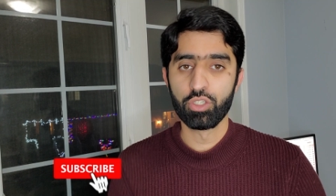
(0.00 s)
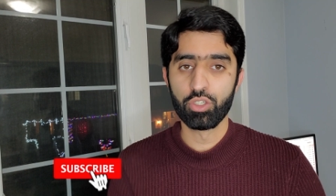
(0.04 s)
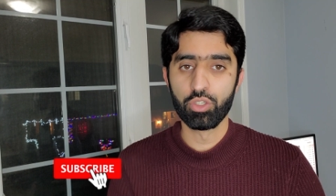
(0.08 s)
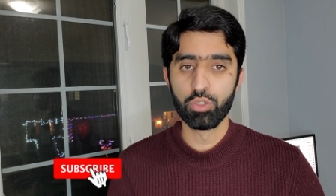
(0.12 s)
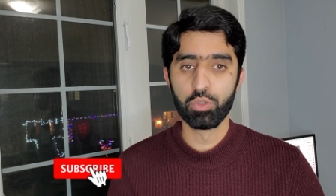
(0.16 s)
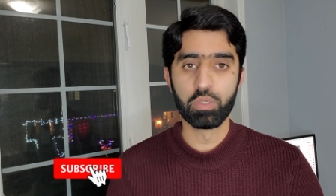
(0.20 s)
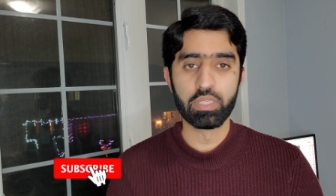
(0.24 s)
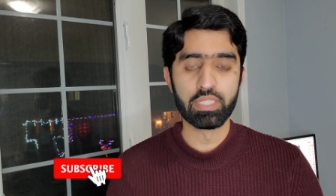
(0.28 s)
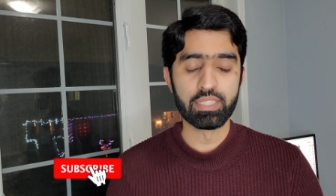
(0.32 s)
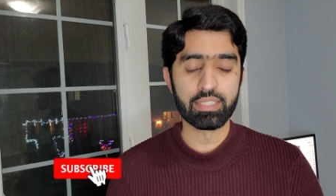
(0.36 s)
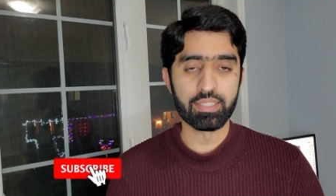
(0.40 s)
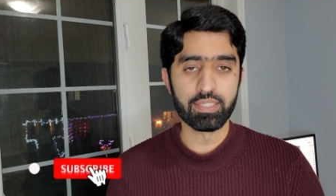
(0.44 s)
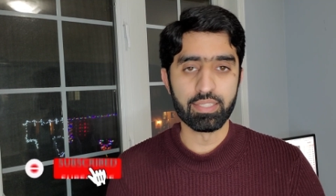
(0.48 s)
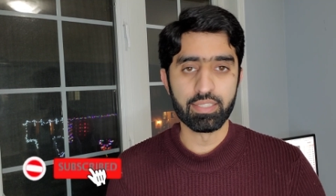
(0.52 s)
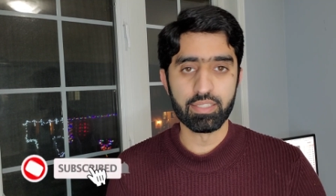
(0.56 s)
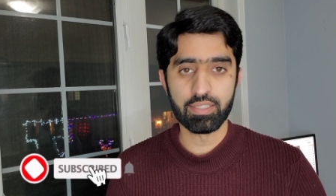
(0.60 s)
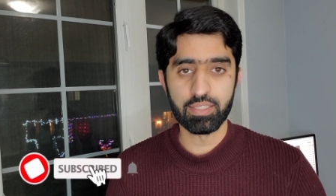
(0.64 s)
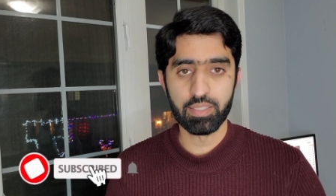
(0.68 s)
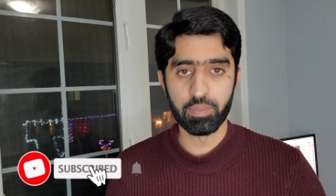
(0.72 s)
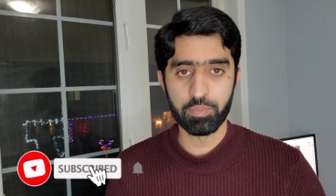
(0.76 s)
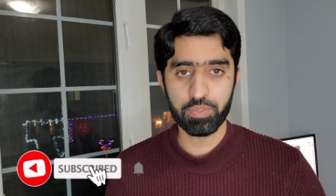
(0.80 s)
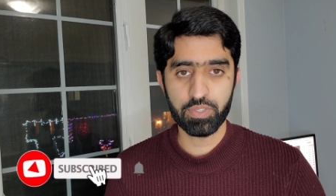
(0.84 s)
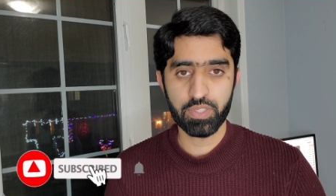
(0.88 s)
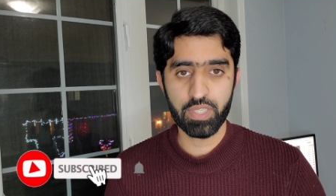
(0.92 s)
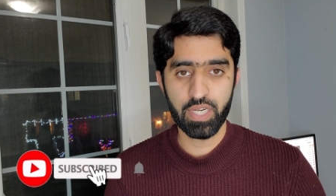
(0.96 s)
do consider
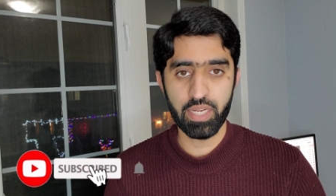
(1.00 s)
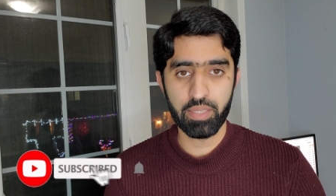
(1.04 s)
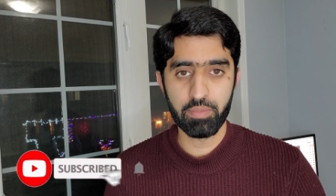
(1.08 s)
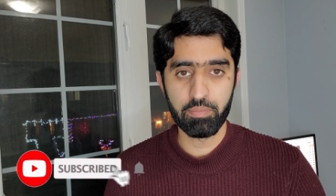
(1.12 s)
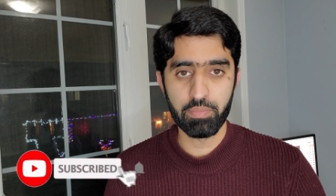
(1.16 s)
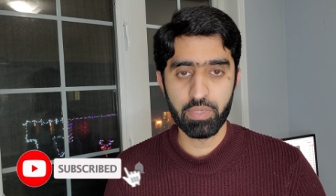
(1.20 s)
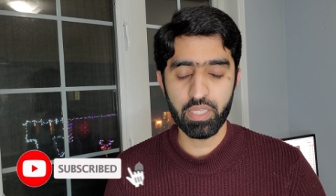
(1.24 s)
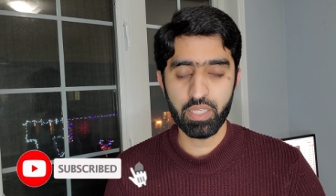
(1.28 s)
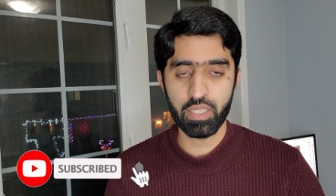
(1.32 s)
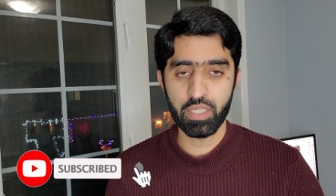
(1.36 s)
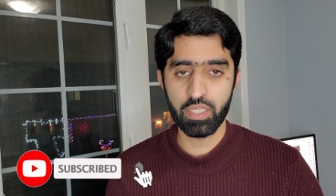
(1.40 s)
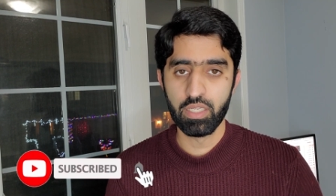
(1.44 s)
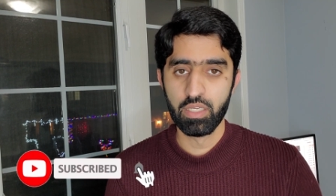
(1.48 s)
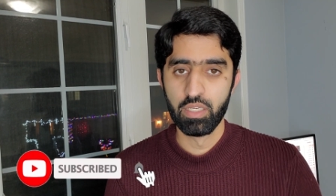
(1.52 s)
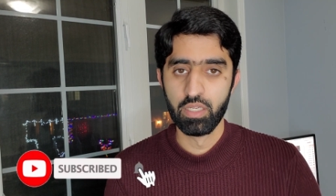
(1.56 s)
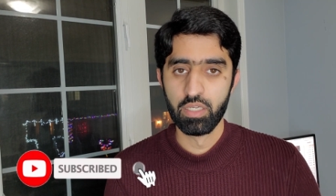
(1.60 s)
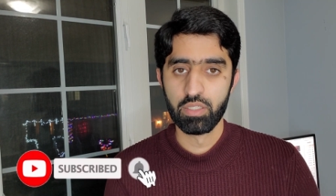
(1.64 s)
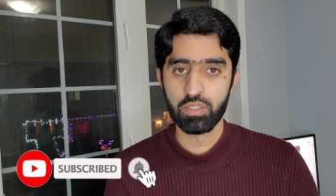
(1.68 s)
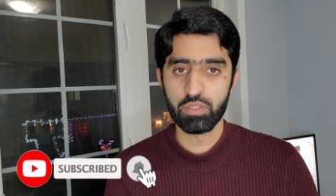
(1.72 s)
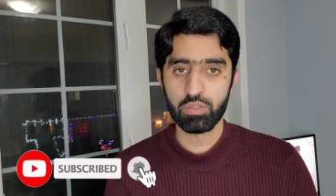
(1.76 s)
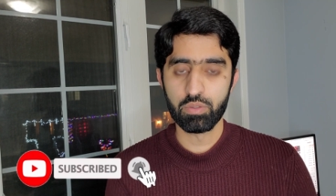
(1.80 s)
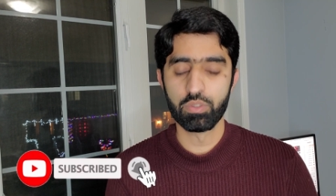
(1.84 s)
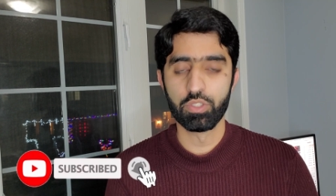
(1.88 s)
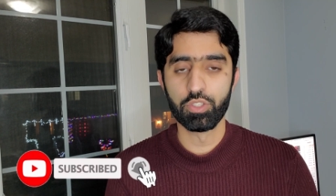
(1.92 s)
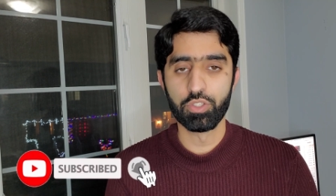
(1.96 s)
subscribing
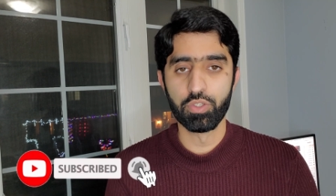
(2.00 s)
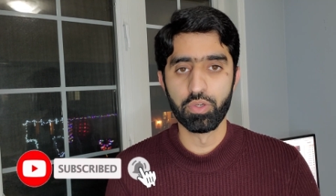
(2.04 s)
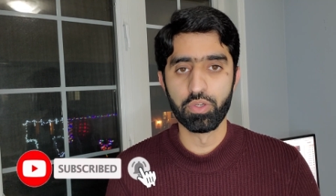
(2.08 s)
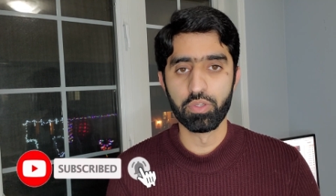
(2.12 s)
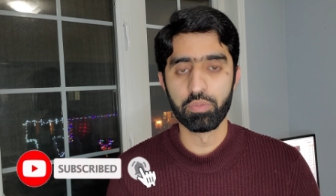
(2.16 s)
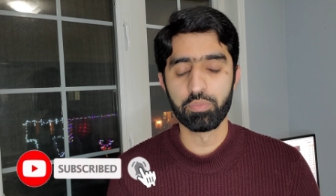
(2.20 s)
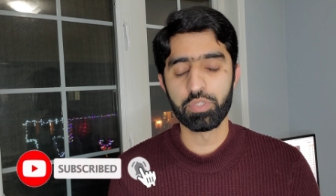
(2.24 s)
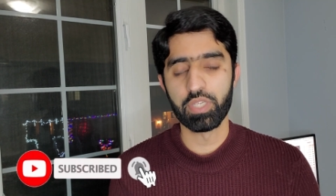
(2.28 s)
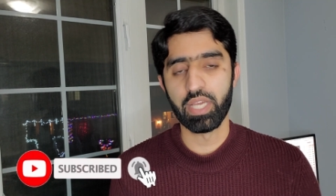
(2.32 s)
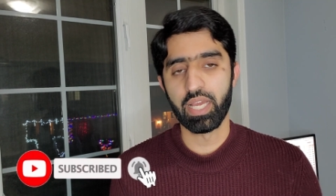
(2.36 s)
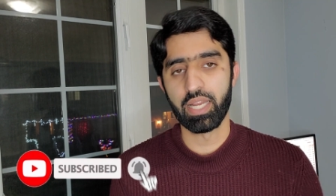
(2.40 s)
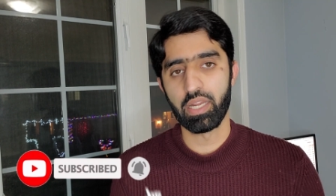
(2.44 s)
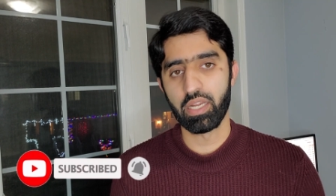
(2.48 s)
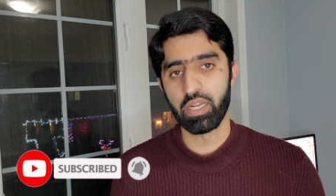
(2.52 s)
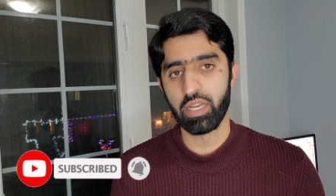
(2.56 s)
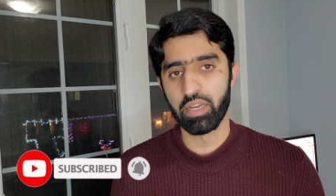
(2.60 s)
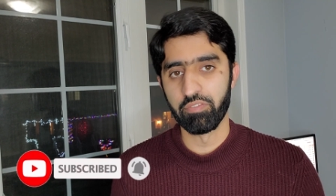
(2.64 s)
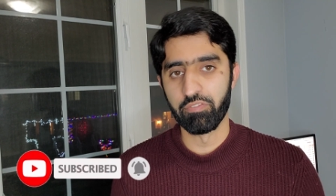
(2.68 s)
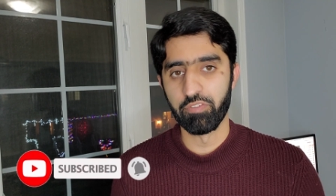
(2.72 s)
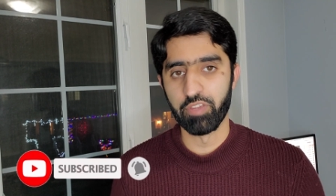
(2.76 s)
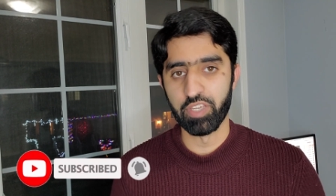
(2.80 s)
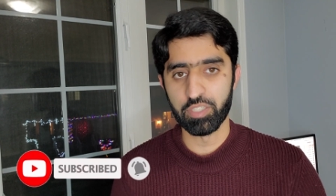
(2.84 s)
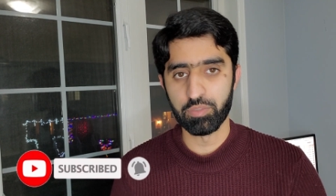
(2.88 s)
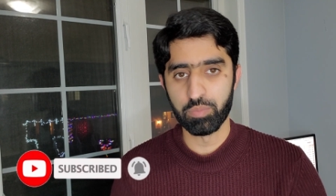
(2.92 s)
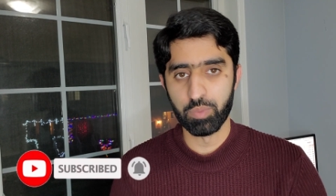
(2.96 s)
to the YouTube channel
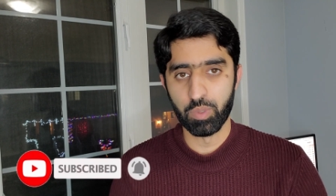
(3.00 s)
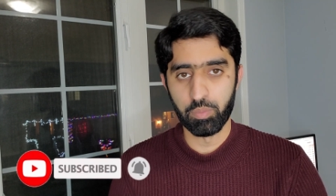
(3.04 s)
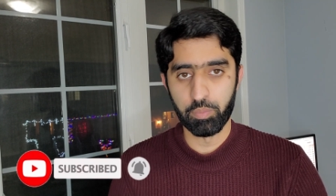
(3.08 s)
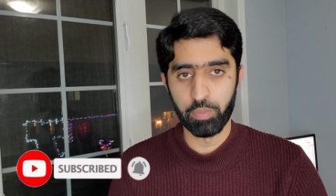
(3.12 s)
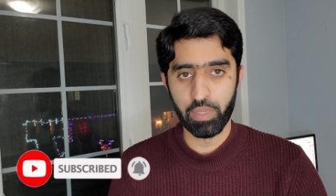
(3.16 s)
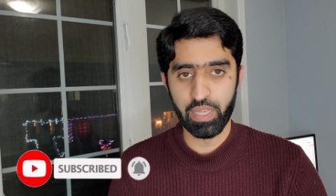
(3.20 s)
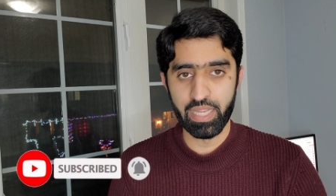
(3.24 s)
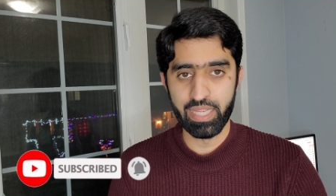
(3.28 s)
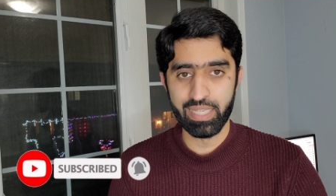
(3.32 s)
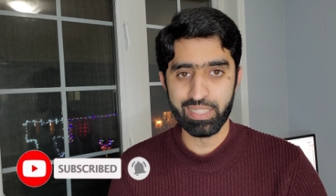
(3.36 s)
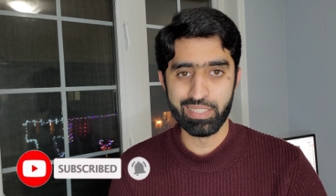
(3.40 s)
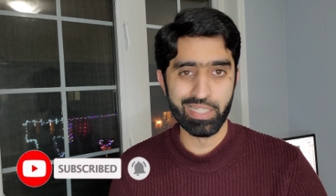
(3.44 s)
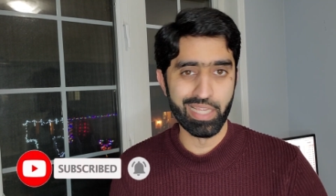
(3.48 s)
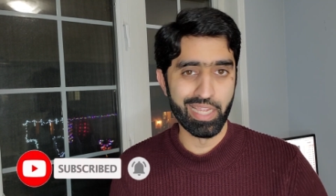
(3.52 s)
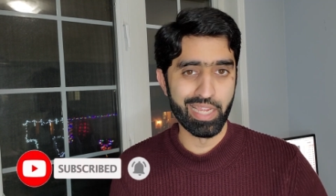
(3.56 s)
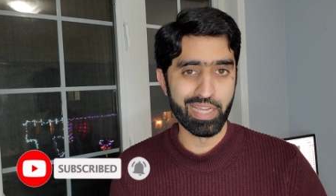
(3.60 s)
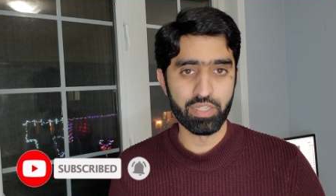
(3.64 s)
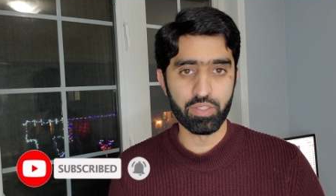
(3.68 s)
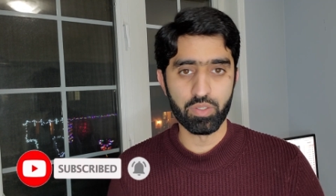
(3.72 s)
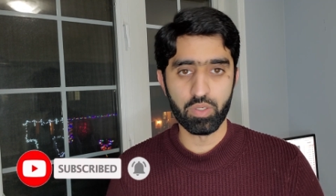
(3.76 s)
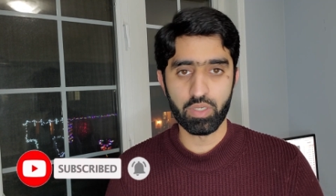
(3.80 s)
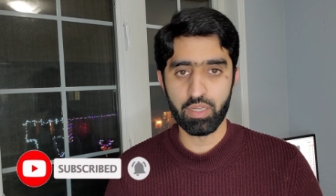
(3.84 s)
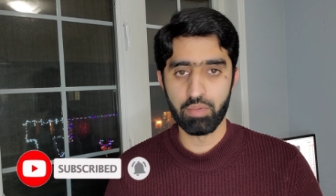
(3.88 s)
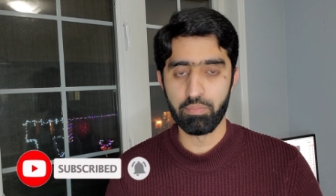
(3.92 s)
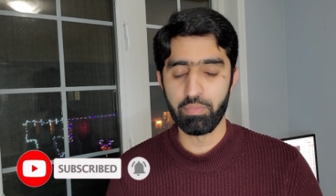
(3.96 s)
and Facebook page
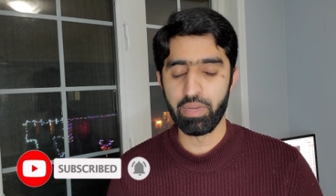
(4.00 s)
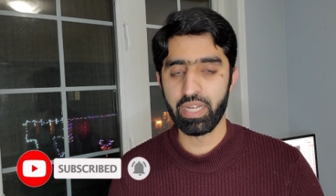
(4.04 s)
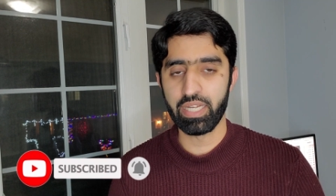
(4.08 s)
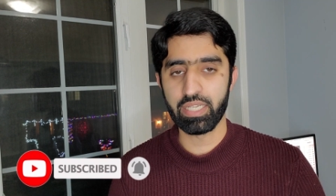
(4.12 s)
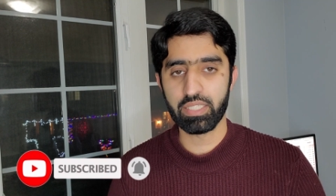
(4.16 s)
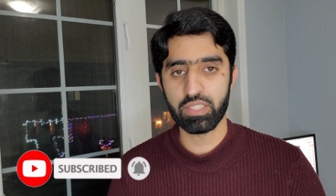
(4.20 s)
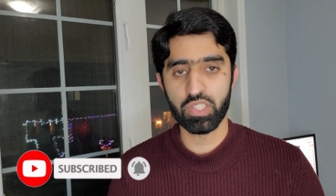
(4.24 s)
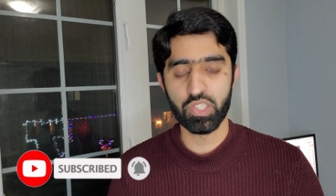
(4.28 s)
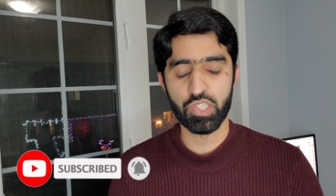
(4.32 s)
and your comment,